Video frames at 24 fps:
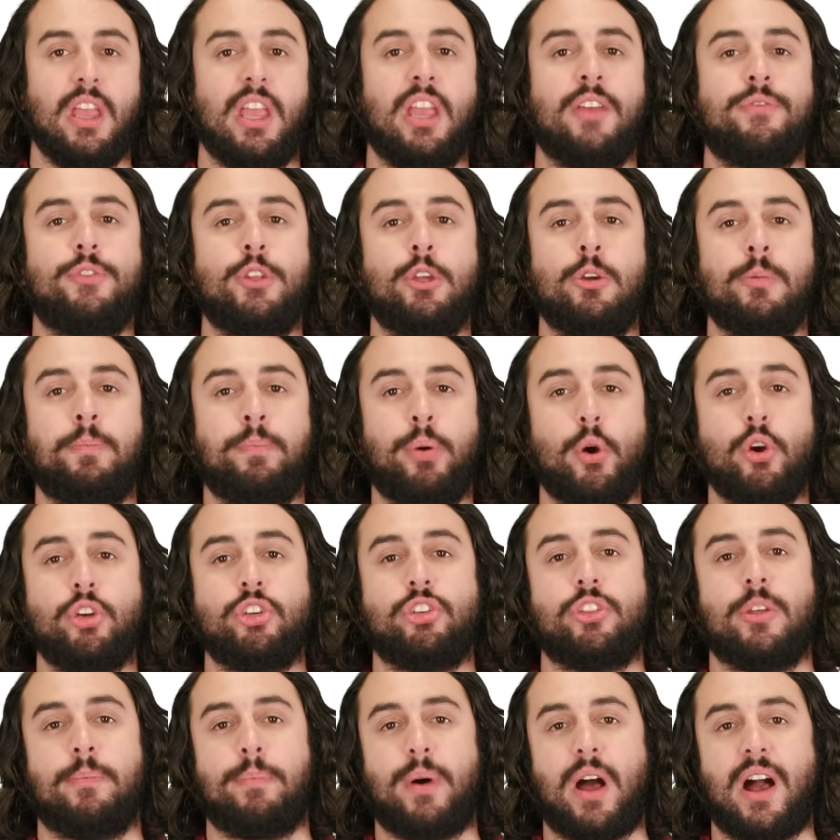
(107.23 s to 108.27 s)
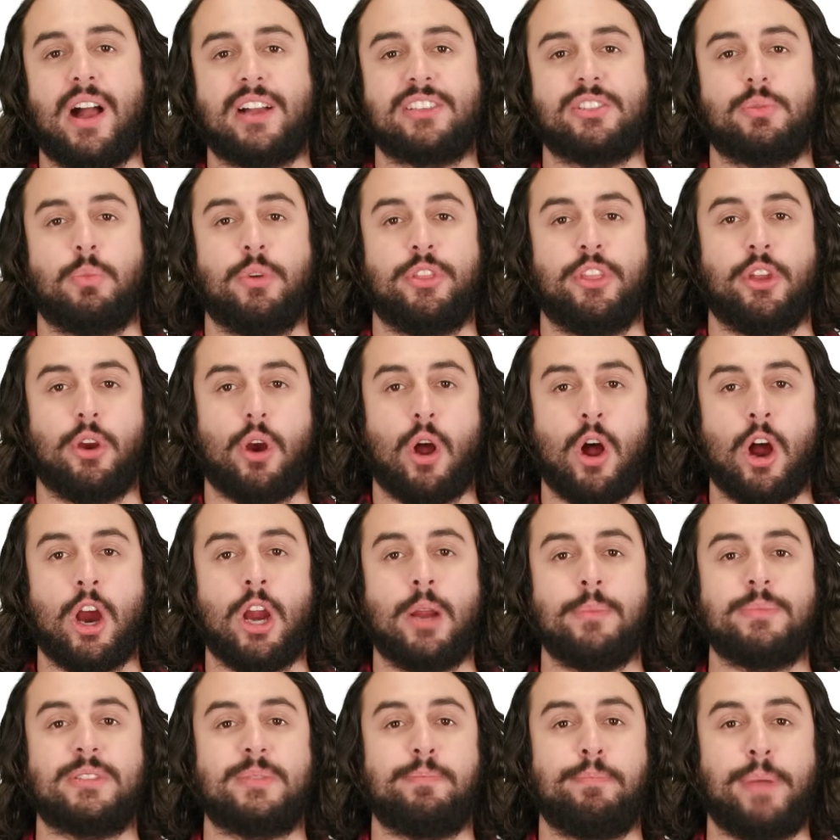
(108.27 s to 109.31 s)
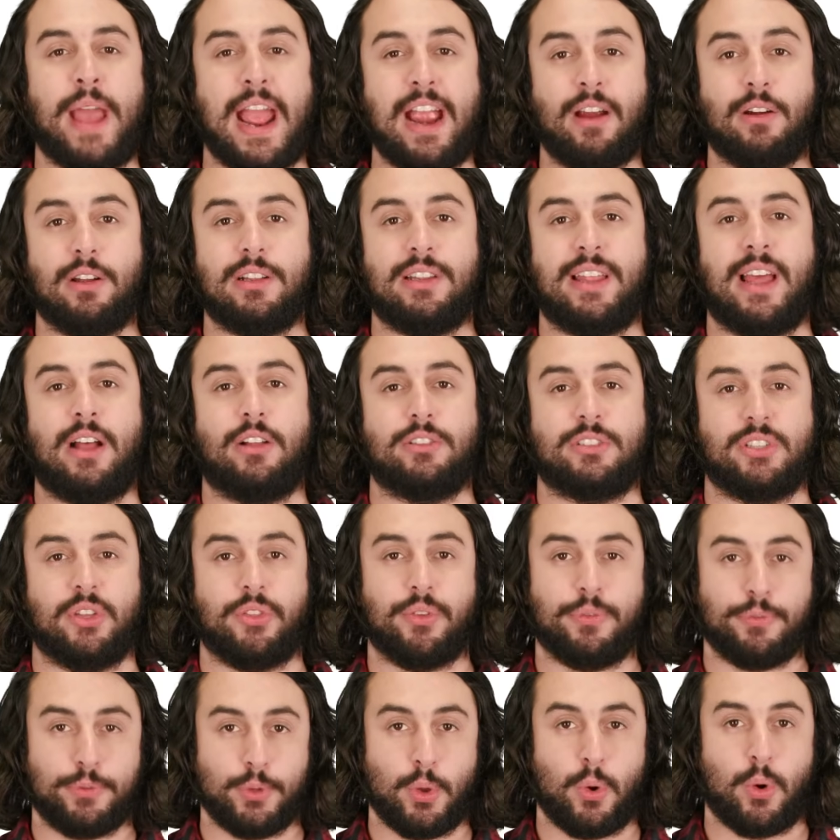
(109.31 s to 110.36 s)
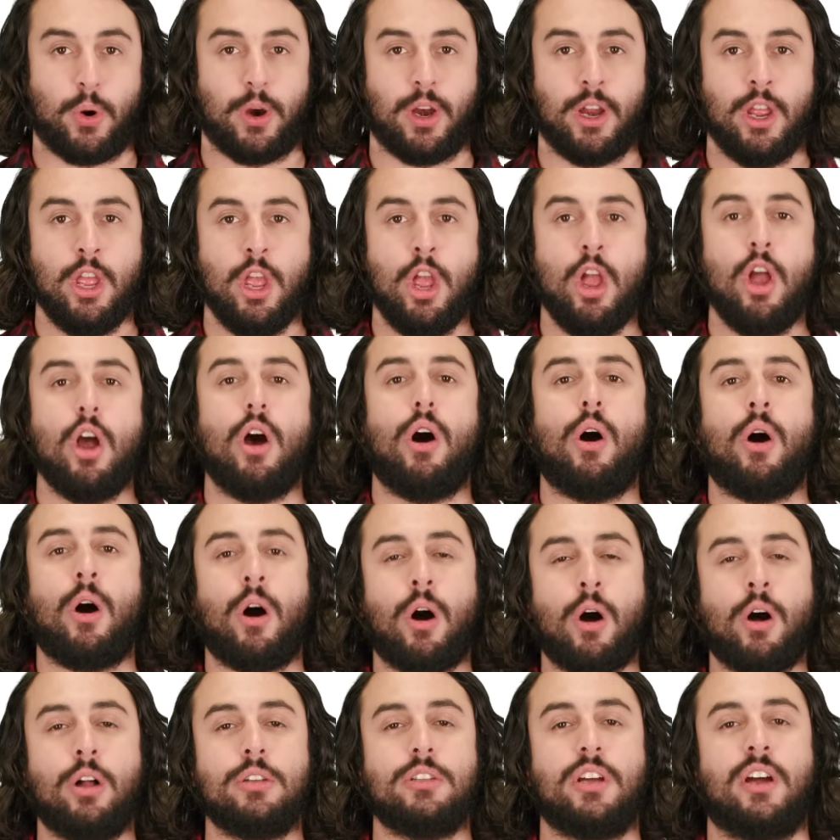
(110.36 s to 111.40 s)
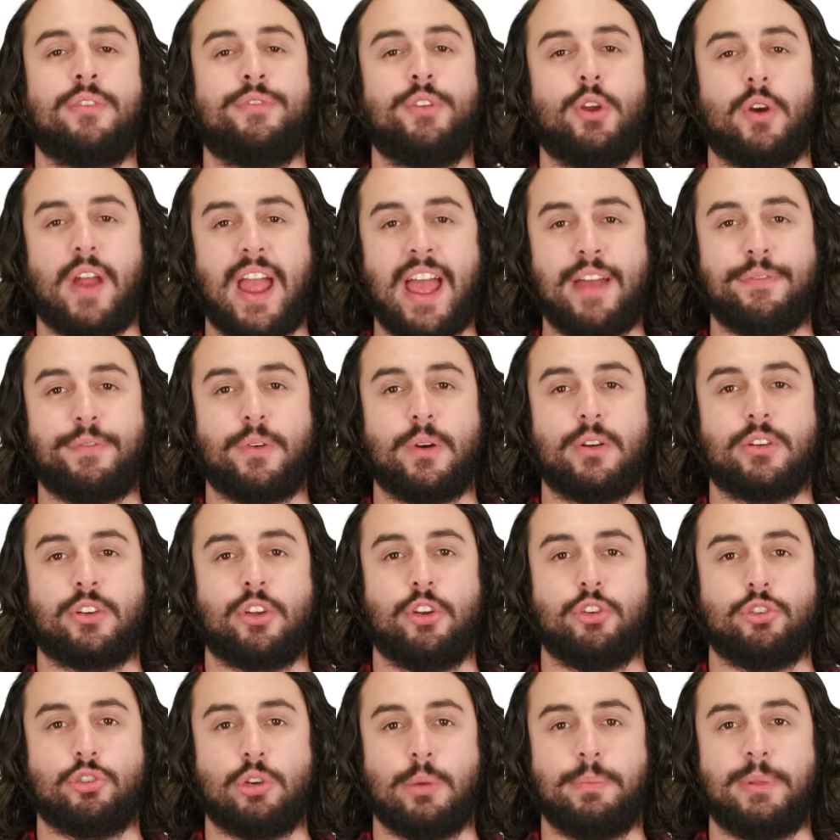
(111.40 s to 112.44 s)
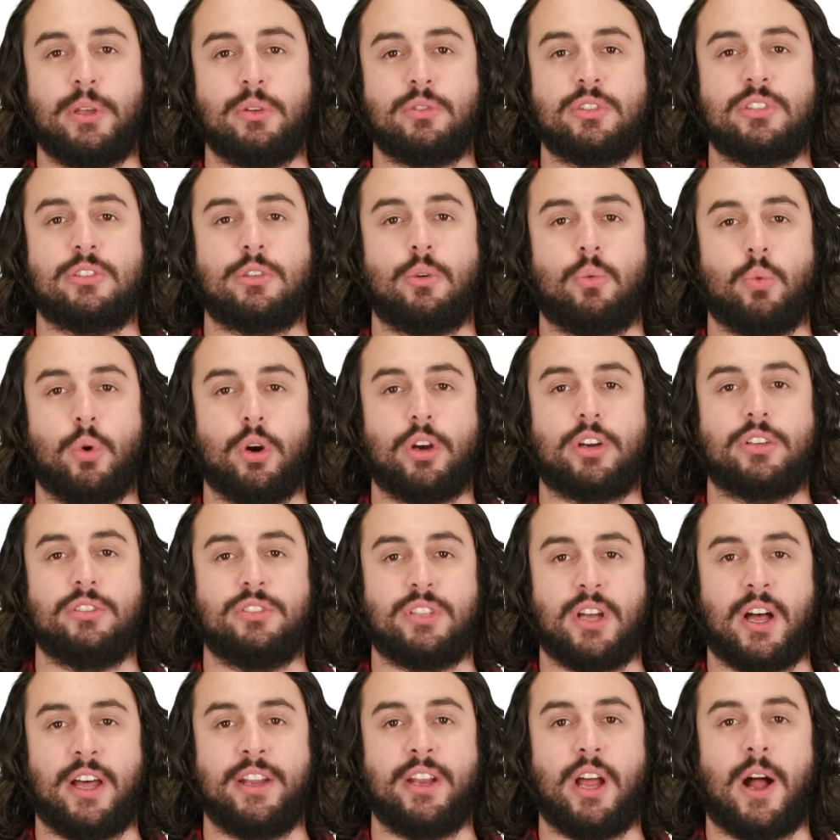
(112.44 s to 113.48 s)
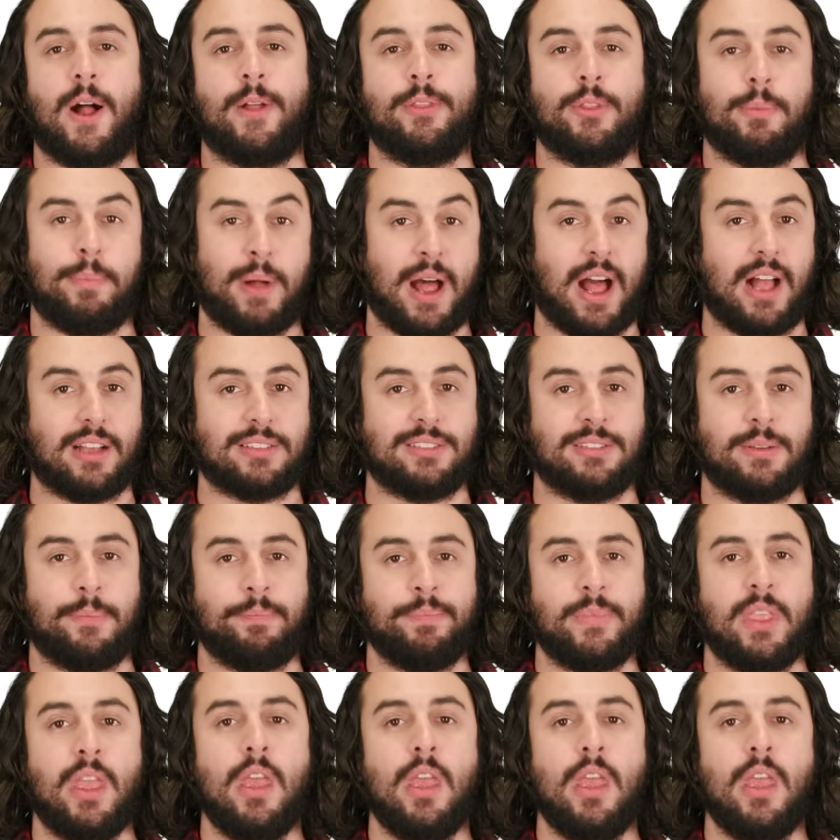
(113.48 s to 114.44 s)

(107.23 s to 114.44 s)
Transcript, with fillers: If you push the box with your arms parallel to the floor, all of your effort contributes to work done on the box.